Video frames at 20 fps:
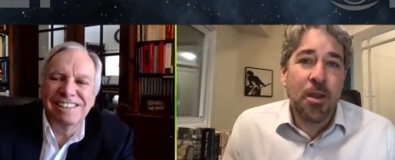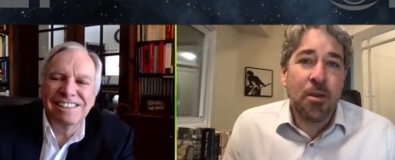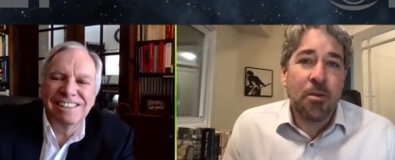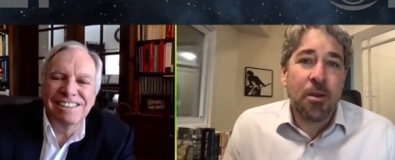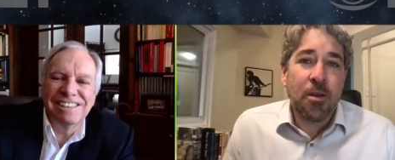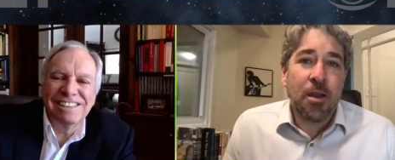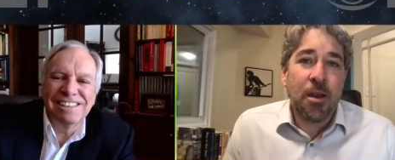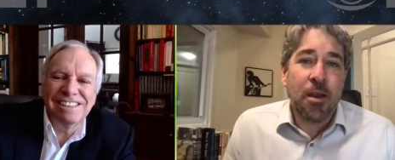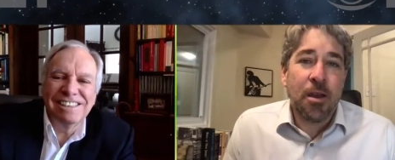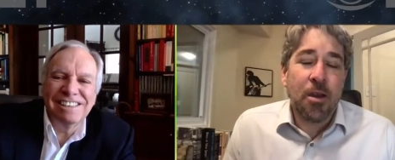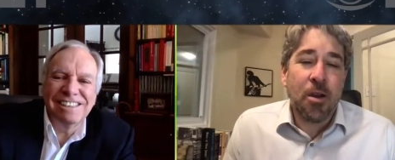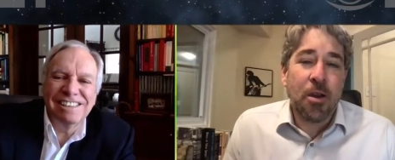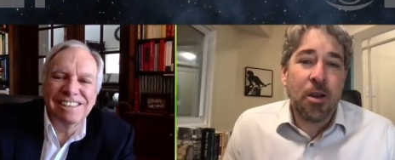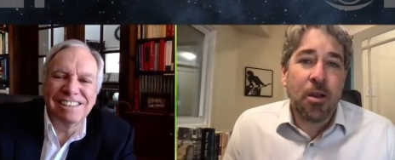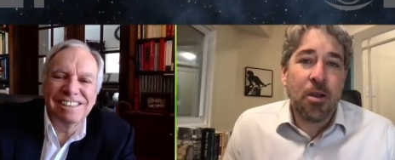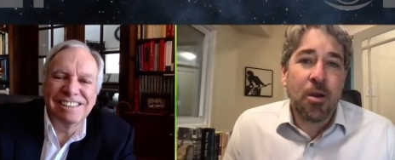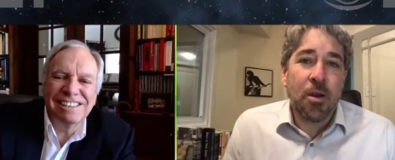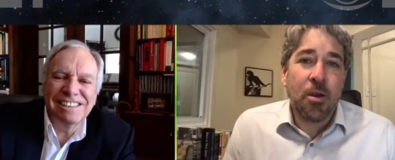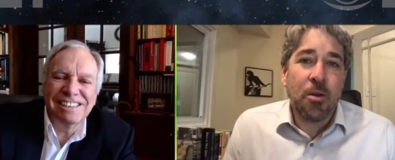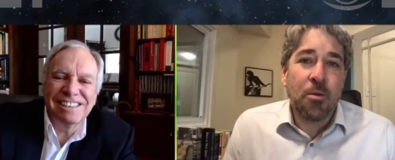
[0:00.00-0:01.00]
Speaker 1: uh,
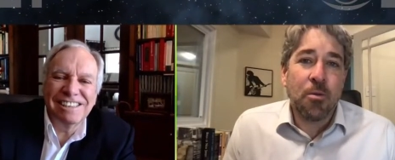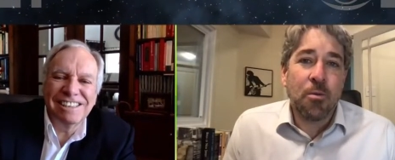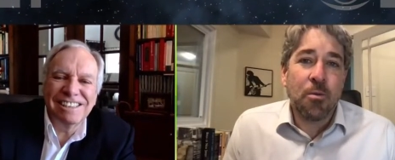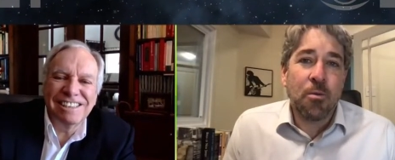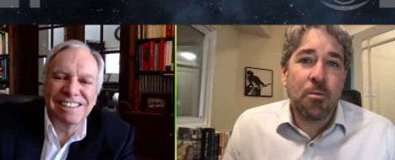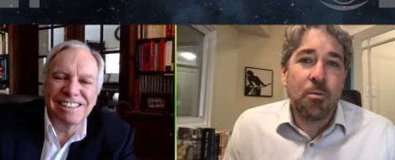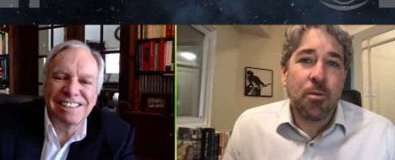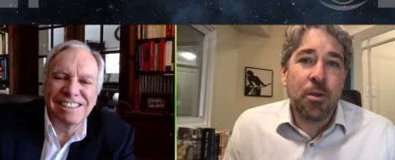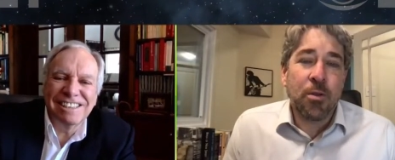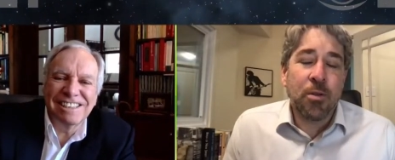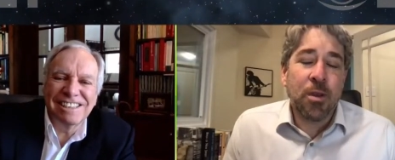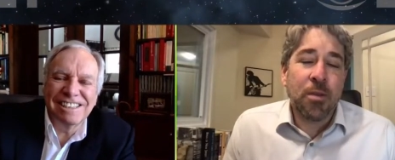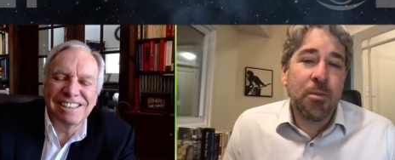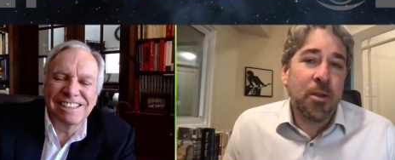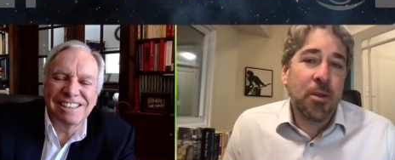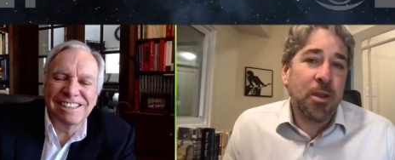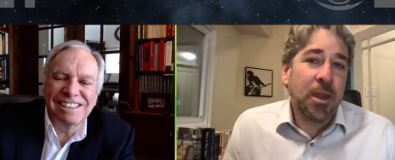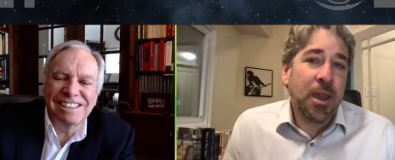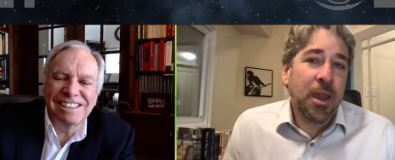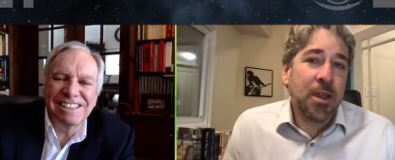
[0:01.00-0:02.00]
our, our, real
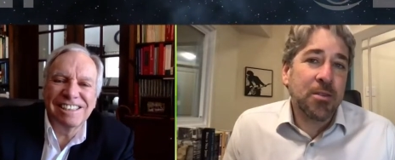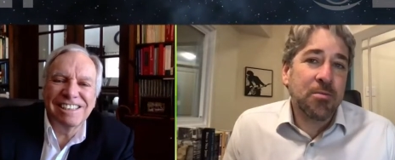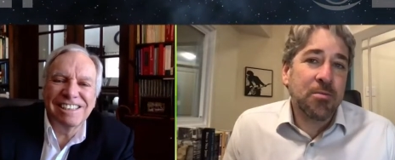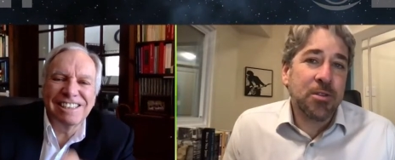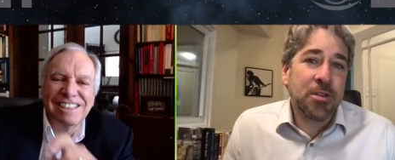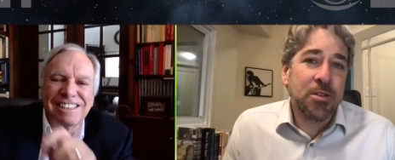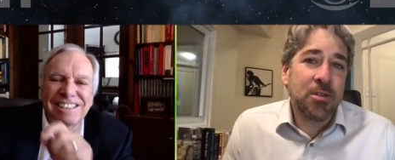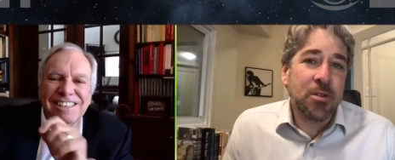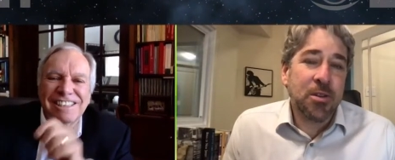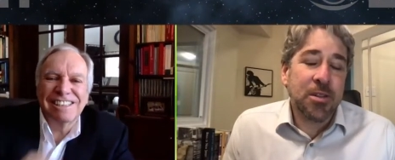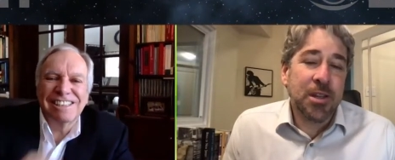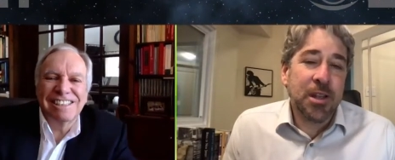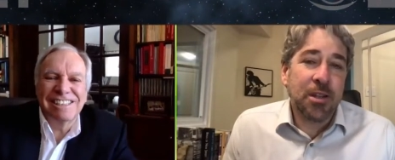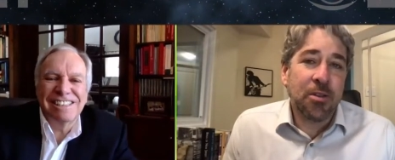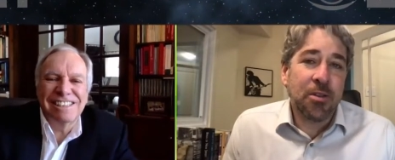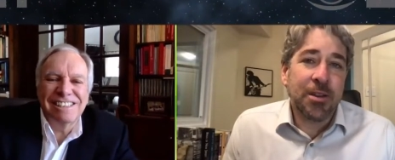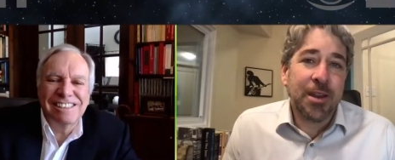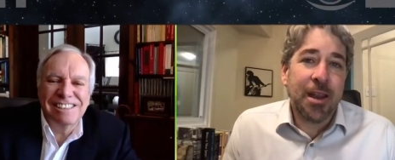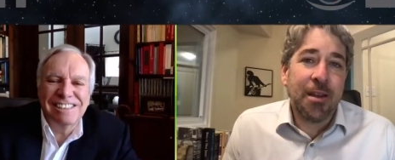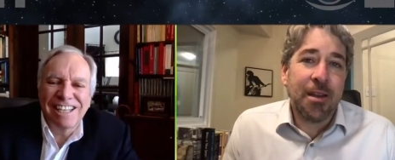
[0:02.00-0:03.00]
community engaged research that
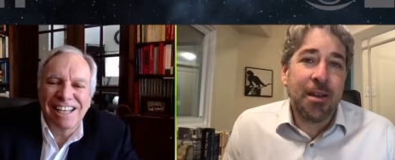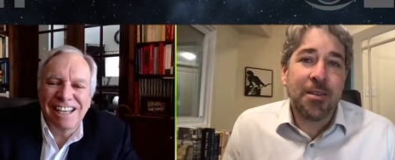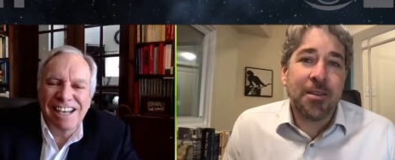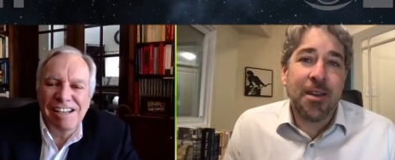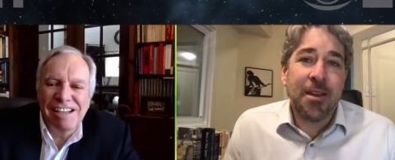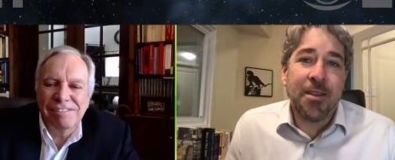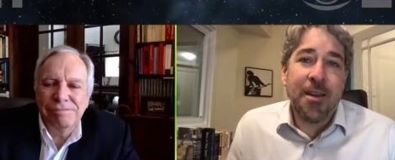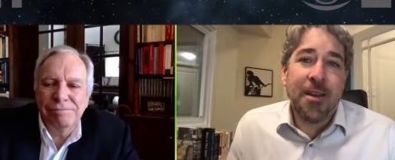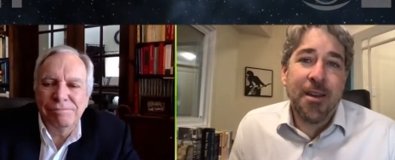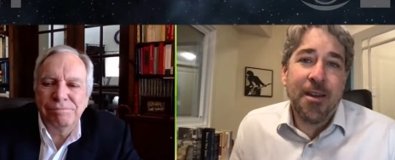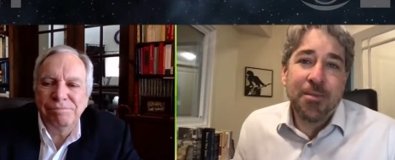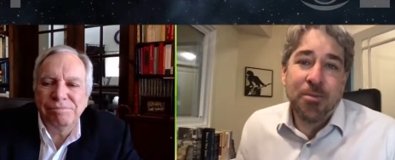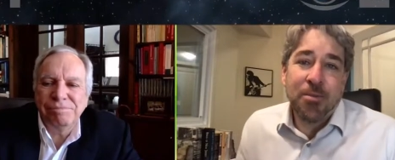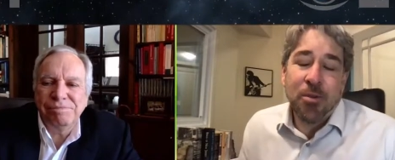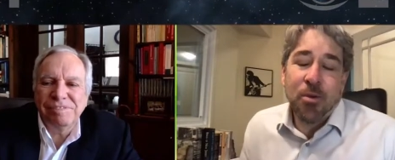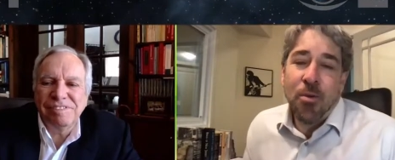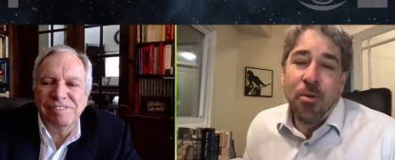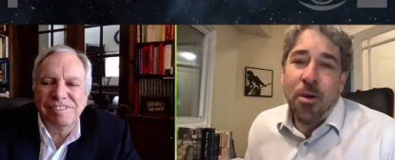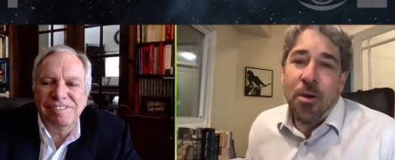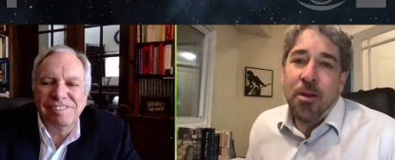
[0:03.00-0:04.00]
looked outside the
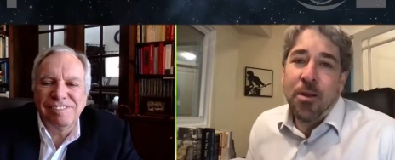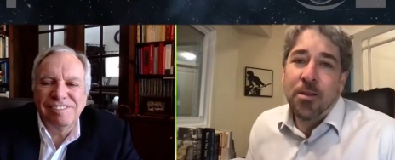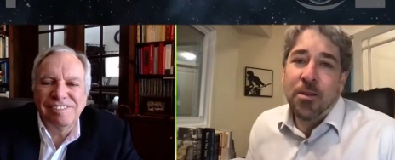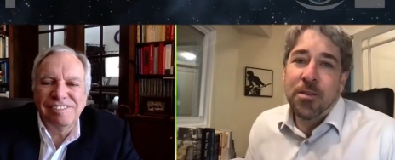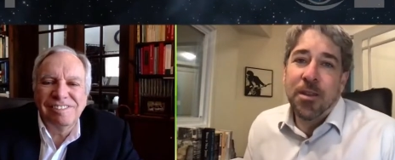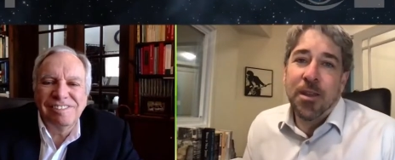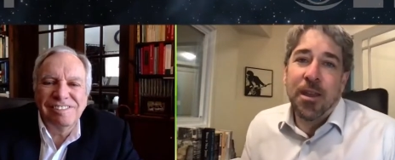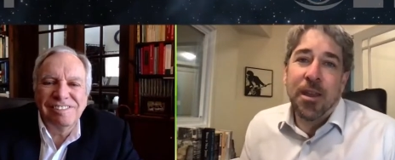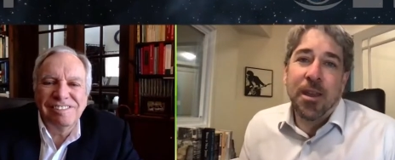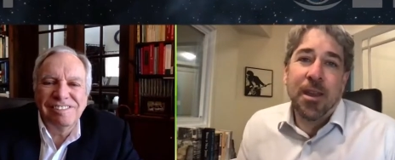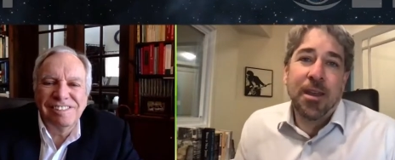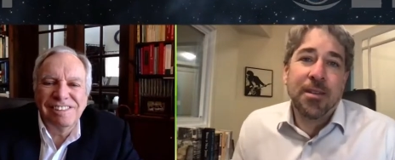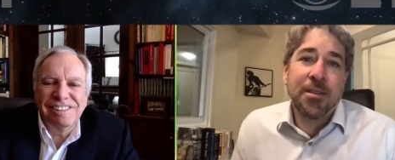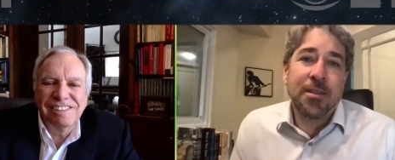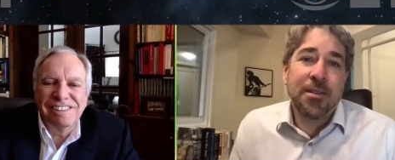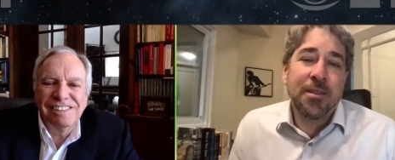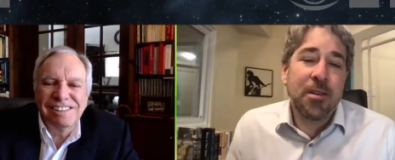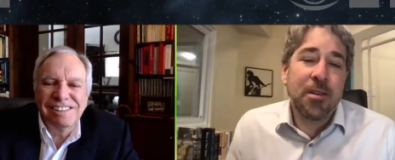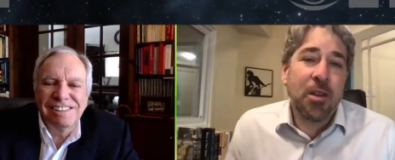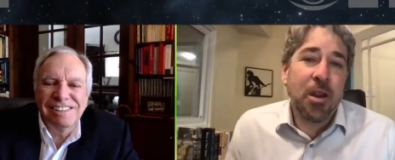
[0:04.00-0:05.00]
hospital walls and
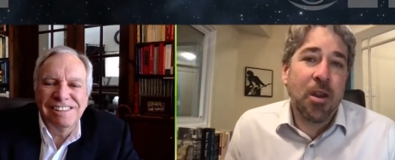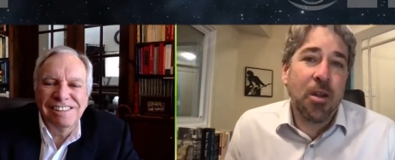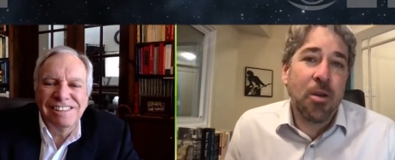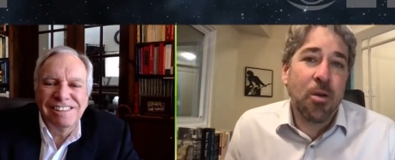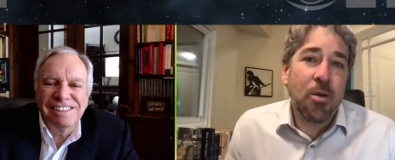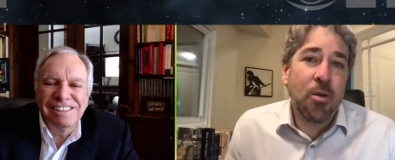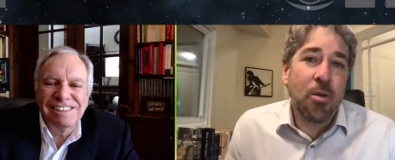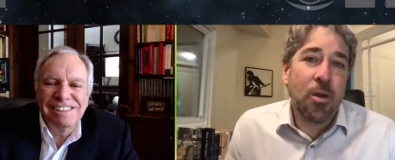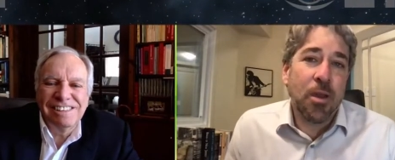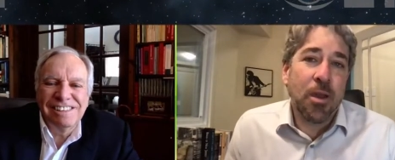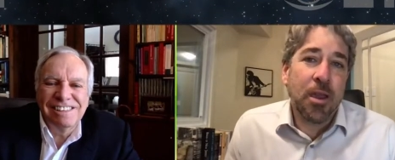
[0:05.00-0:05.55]
said, you know,